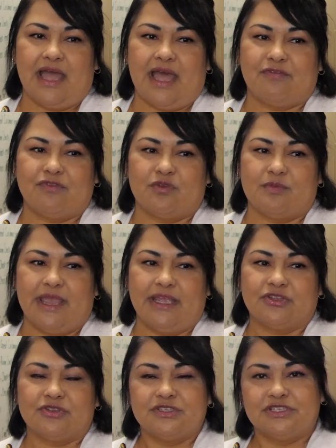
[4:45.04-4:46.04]
after my
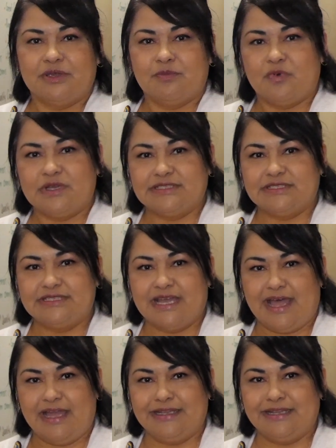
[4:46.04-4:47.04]
internship was
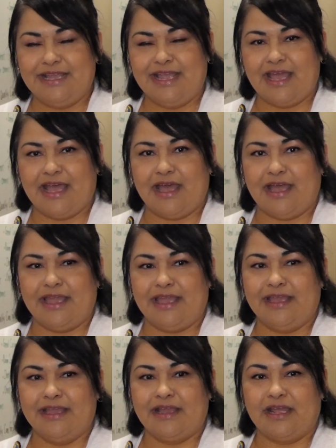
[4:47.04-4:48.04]
done,
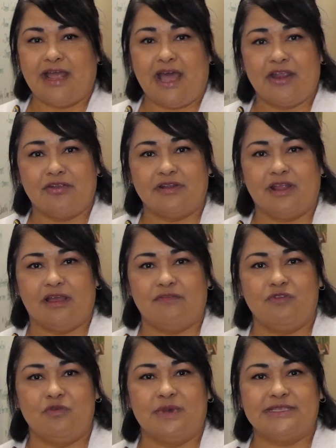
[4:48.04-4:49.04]
I got hired
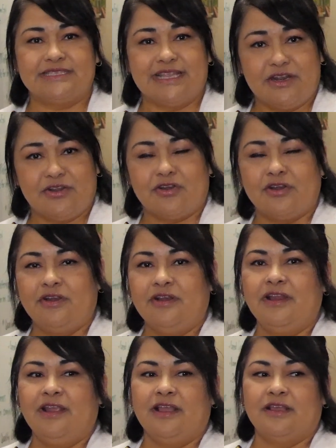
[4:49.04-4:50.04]
a few months later
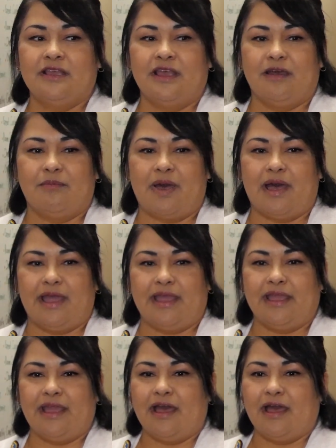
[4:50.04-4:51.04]

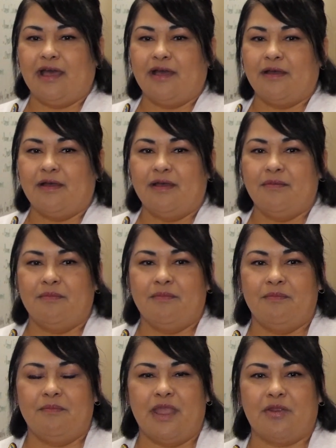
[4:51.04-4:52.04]
by
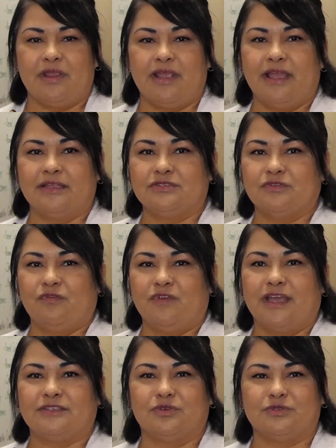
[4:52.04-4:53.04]
Mary and
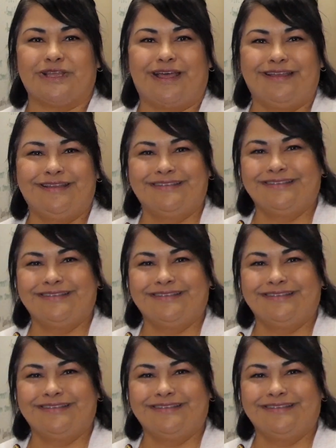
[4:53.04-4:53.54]
Sofia Sosa.